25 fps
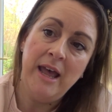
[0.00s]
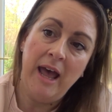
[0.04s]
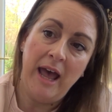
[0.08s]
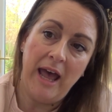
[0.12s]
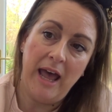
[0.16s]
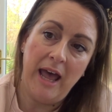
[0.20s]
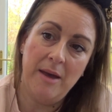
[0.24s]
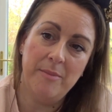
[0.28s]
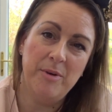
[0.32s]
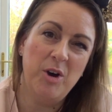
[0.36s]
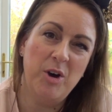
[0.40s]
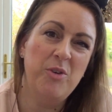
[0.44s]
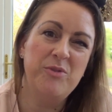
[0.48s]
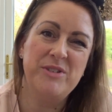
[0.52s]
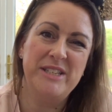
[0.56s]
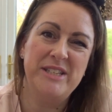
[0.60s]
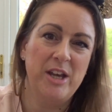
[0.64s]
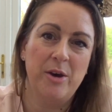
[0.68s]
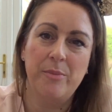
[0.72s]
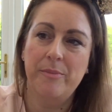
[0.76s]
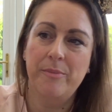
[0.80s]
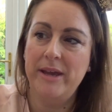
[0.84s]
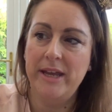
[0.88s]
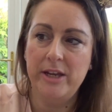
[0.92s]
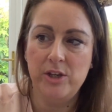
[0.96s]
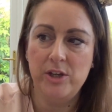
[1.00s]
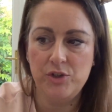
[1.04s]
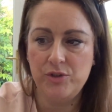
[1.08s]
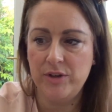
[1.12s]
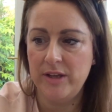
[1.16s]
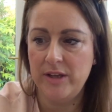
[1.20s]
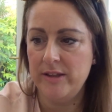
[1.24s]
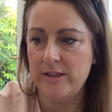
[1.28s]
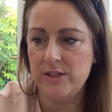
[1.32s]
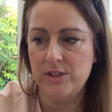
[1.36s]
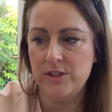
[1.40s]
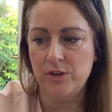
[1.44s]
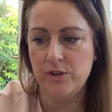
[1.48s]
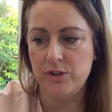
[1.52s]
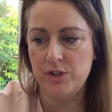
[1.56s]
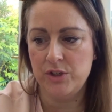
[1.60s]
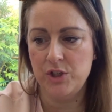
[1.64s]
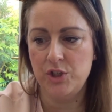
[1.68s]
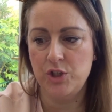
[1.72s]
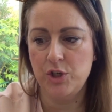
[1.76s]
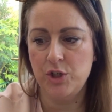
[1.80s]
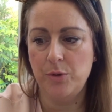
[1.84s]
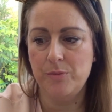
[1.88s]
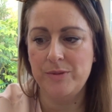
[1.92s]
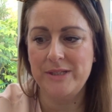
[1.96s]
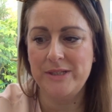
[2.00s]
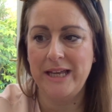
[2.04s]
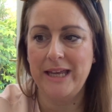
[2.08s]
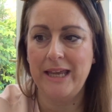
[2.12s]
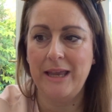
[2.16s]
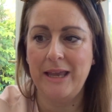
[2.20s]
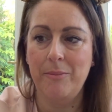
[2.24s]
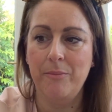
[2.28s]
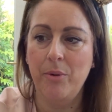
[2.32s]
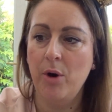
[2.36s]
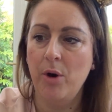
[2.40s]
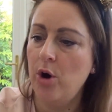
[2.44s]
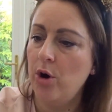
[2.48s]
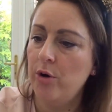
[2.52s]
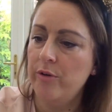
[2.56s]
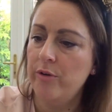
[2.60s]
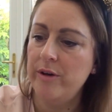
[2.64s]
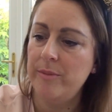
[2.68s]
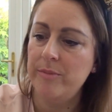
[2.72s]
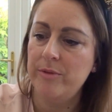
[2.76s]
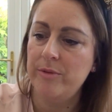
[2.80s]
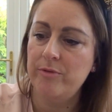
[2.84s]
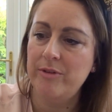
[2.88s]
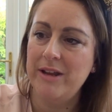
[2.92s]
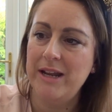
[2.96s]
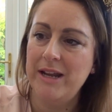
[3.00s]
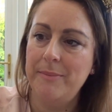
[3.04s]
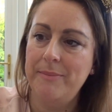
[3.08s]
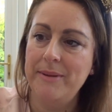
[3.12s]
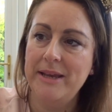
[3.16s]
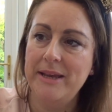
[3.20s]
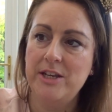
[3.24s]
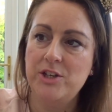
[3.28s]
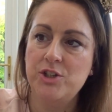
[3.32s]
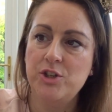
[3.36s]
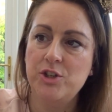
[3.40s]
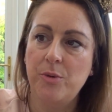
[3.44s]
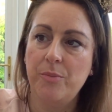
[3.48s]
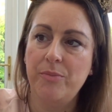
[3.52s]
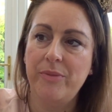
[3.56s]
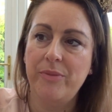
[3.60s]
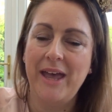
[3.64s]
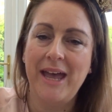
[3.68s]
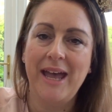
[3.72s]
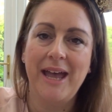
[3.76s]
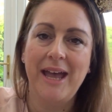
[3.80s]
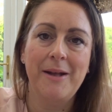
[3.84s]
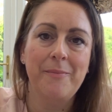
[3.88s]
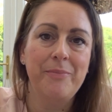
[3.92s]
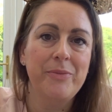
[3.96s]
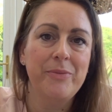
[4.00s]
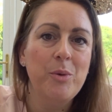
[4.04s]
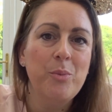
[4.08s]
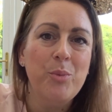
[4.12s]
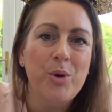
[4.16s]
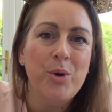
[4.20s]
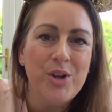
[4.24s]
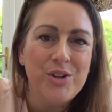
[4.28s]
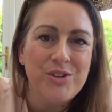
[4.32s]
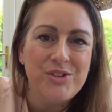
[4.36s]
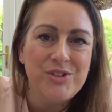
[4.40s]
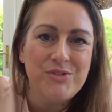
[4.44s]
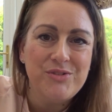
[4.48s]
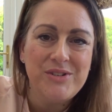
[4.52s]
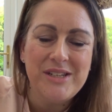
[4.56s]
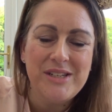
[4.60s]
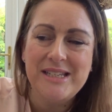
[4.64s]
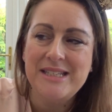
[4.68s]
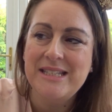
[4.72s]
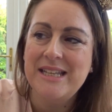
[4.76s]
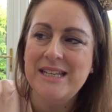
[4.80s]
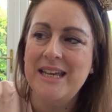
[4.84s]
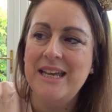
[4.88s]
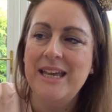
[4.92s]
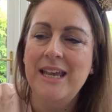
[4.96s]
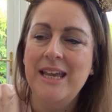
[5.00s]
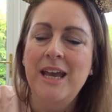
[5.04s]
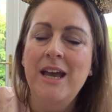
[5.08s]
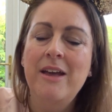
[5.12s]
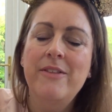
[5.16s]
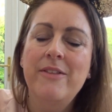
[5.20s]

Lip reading: Obviously on Main Street there's lots of shops like Emporium, the really big shop there, World of Disney.